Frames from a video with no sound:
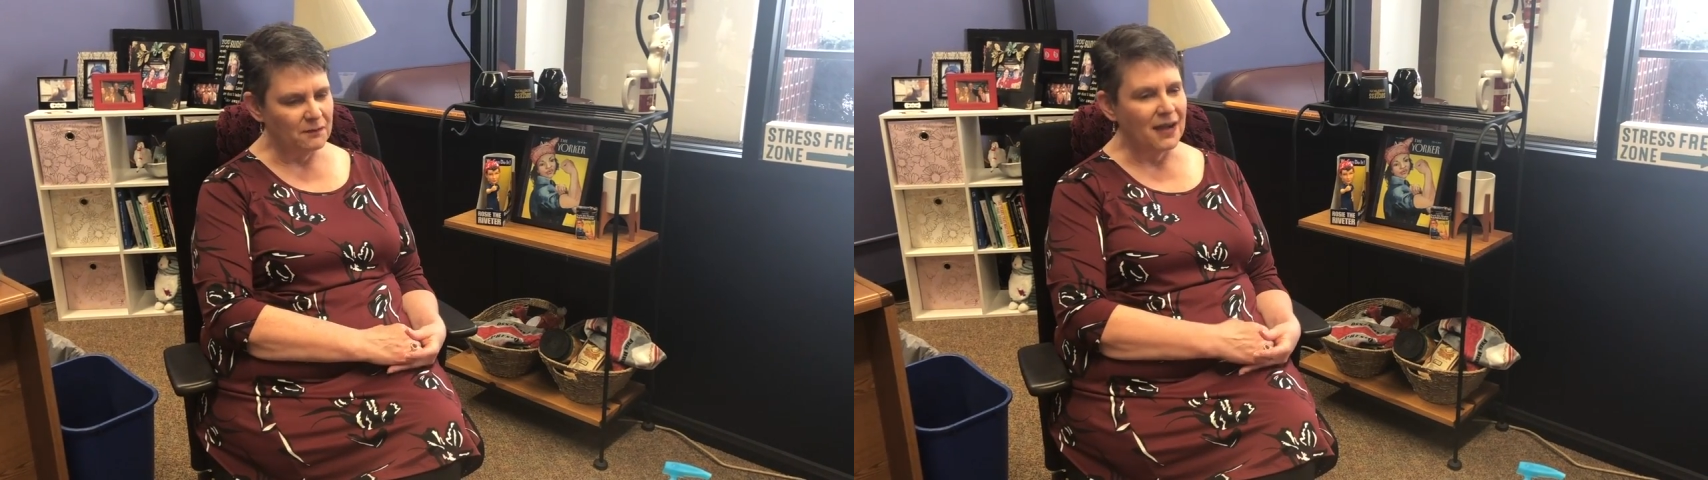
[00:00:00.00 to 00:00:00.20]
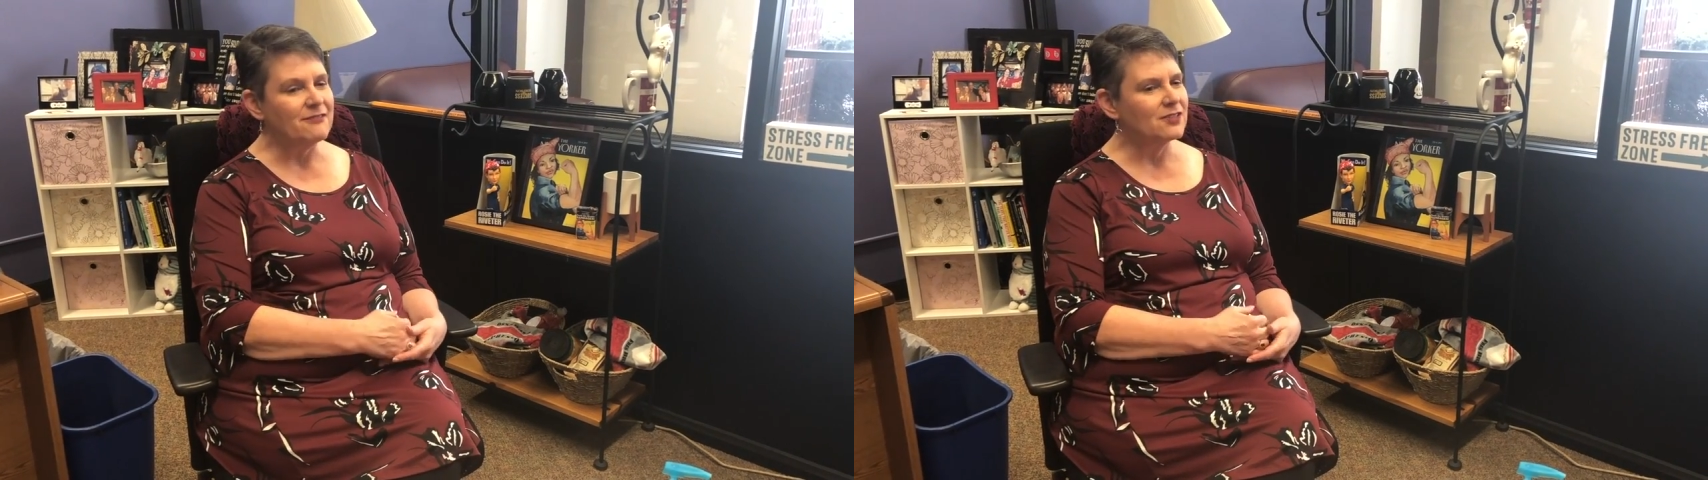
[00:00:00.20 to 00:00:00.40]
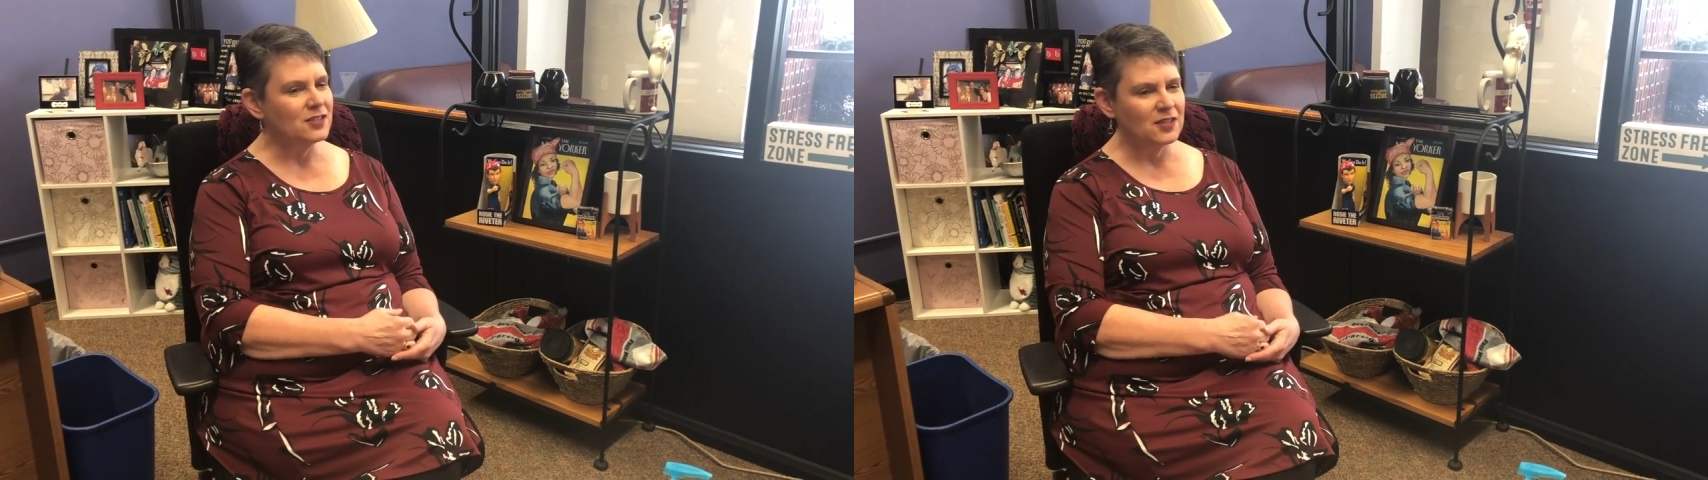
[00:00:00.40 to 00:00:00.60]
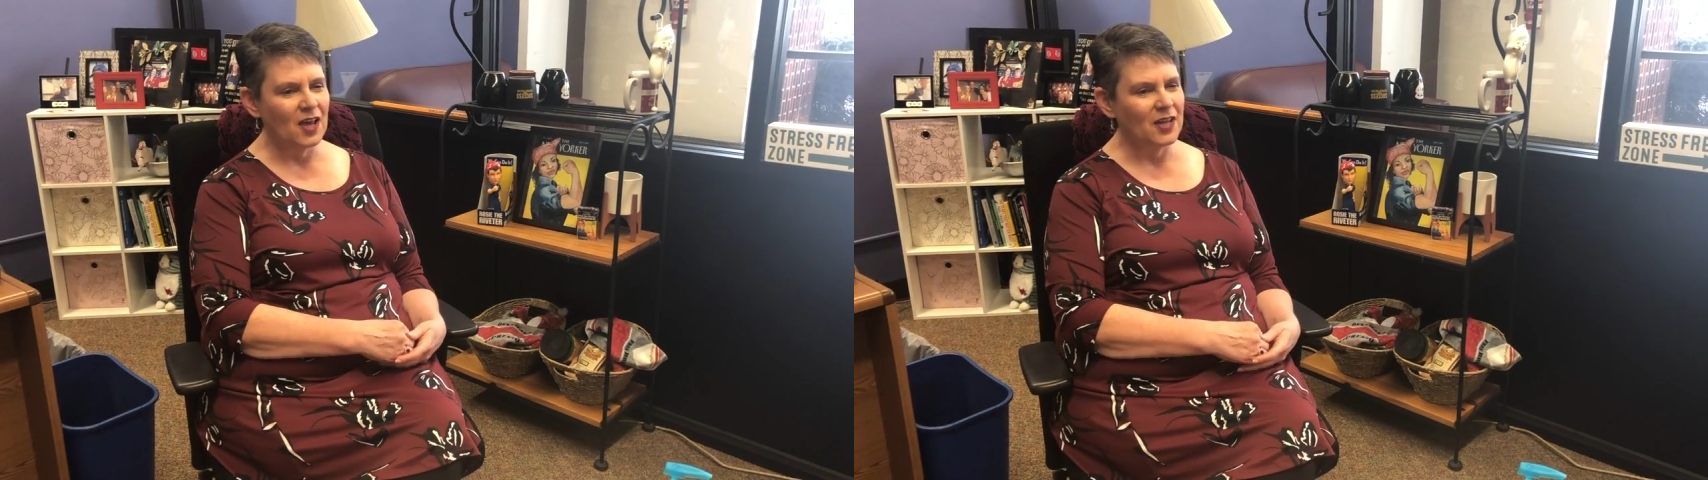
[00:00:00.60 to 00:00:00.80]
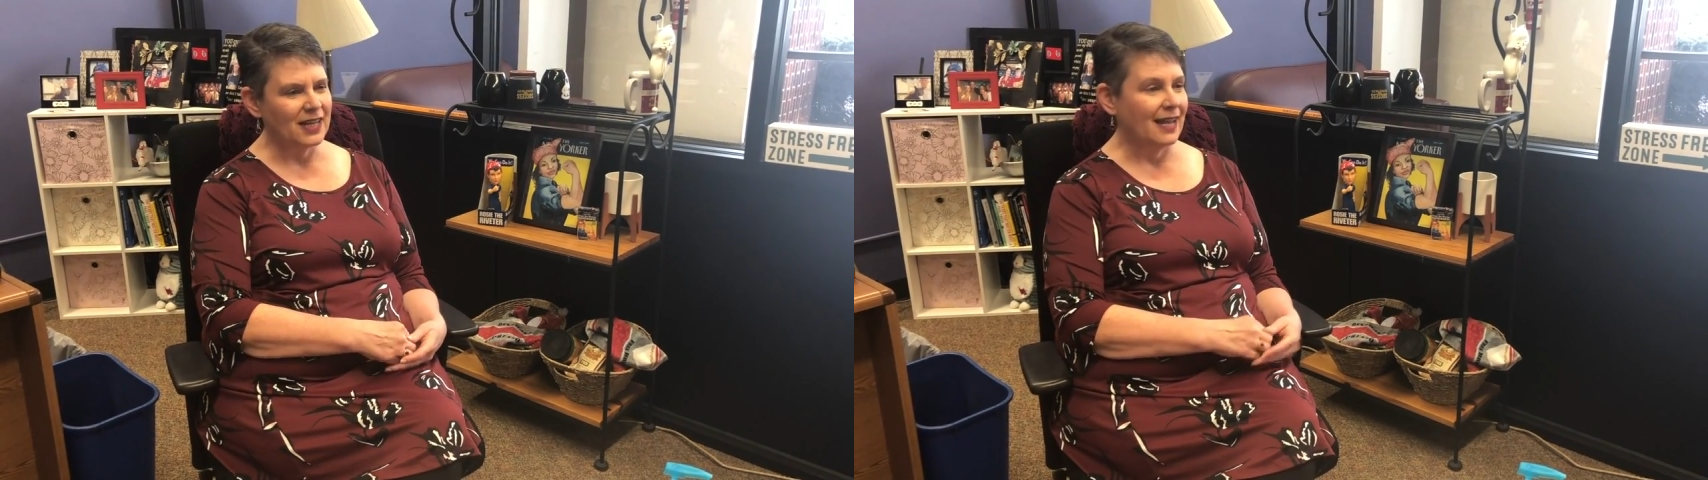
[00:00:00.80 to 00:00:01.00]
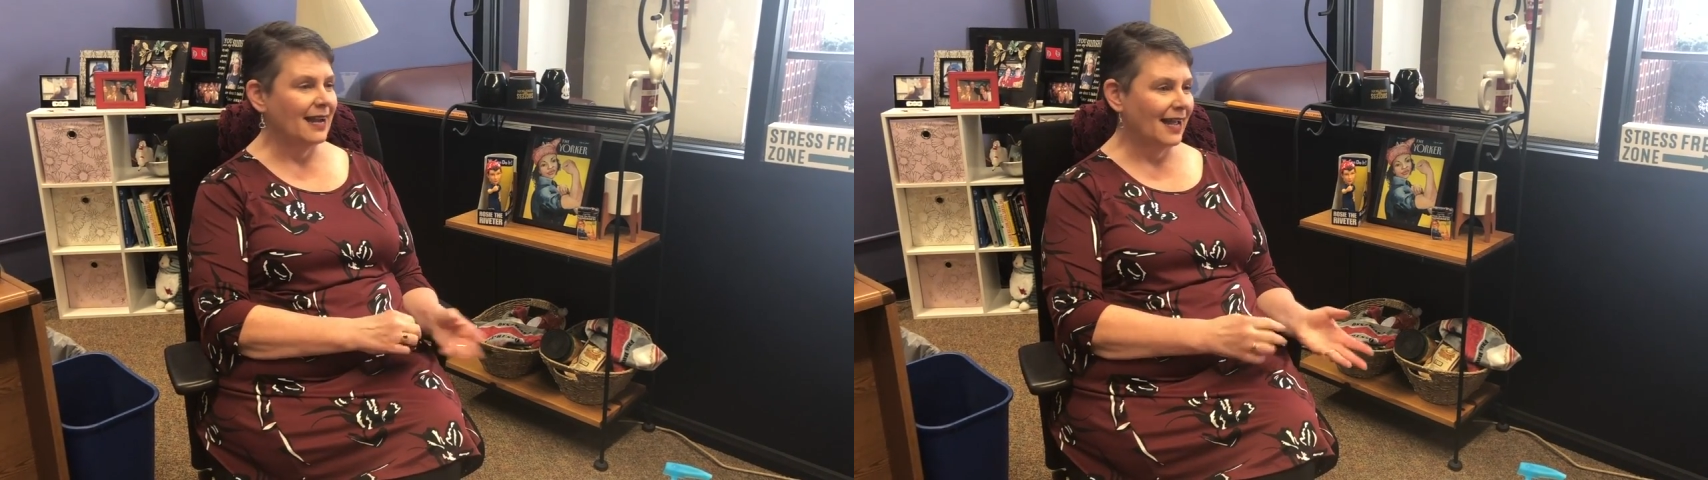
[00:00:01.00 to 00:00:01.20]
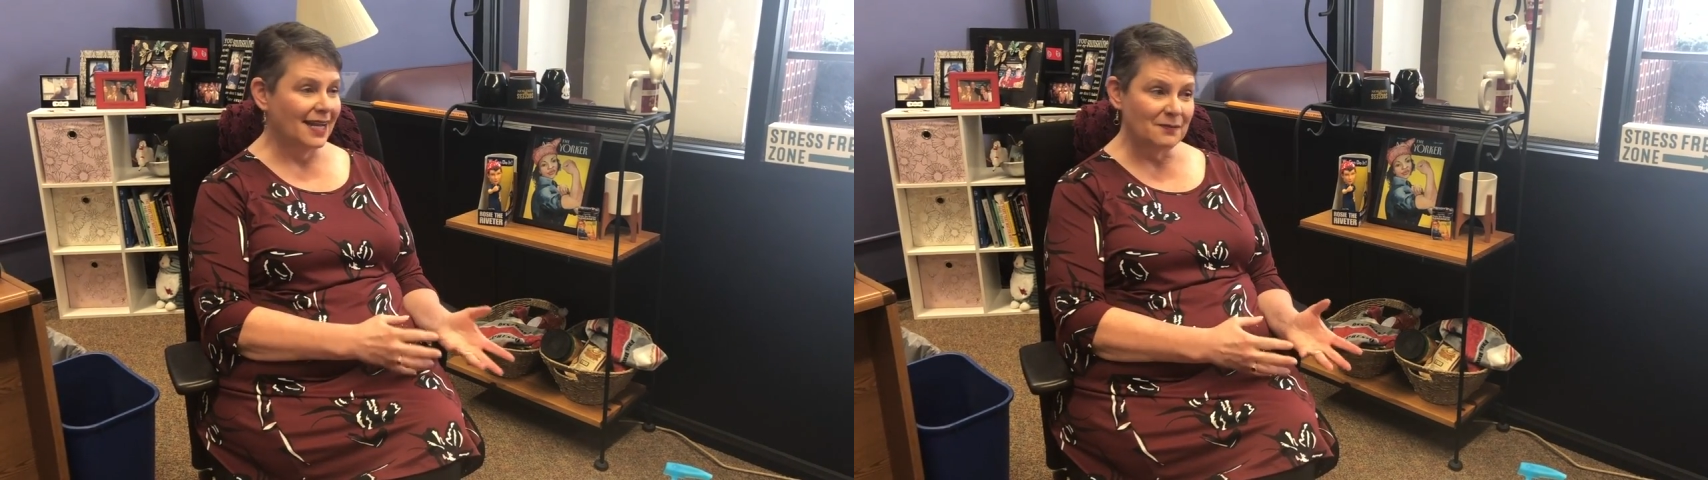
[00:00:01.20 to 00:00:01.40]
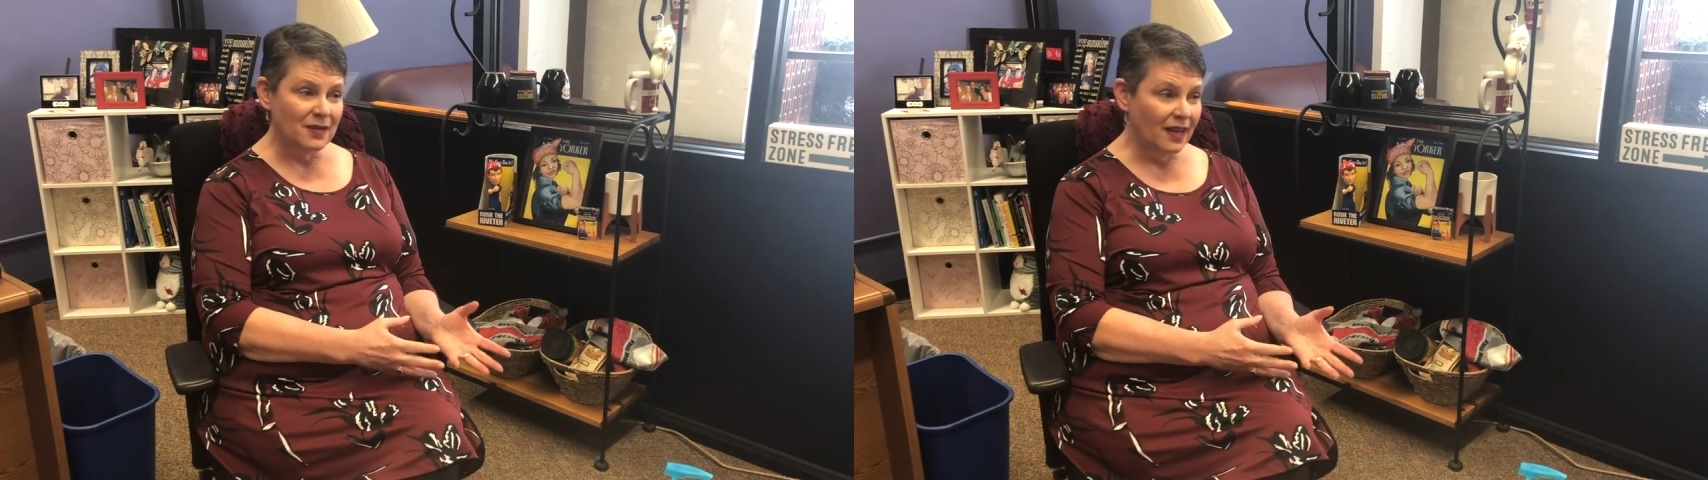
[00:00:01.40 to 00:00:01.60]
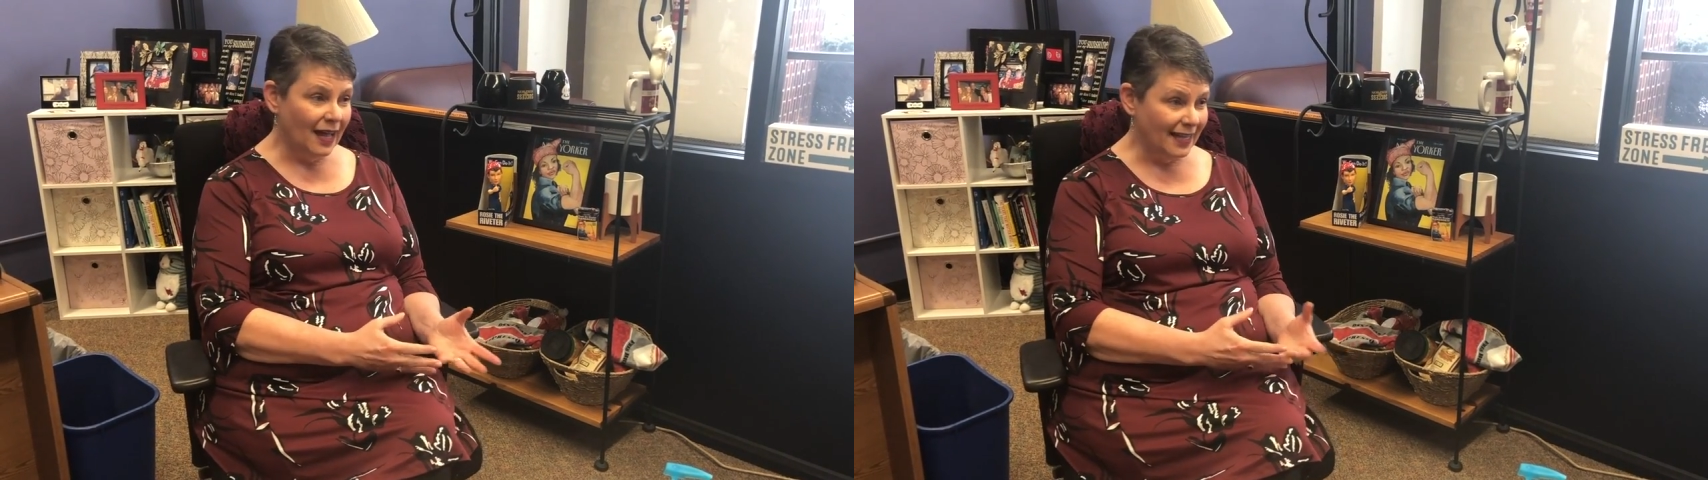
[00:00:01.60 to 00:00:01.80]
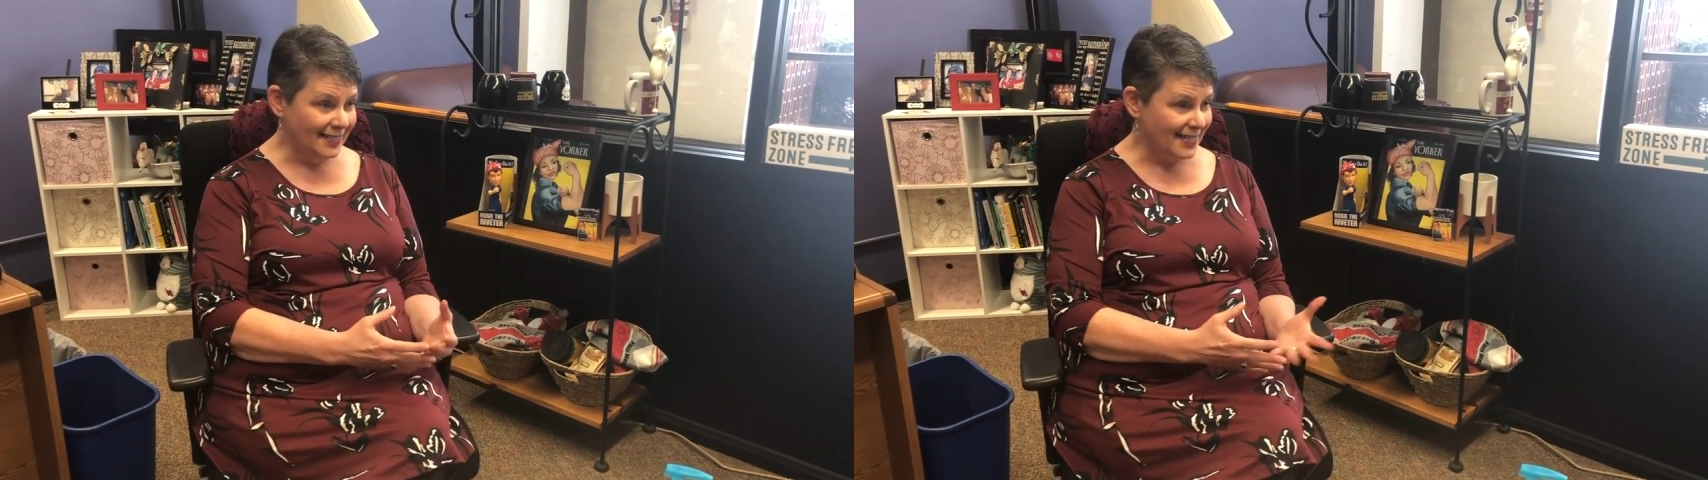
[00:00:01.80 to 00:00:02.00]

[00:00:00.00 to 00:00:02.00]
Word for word: My first thought, and I am not a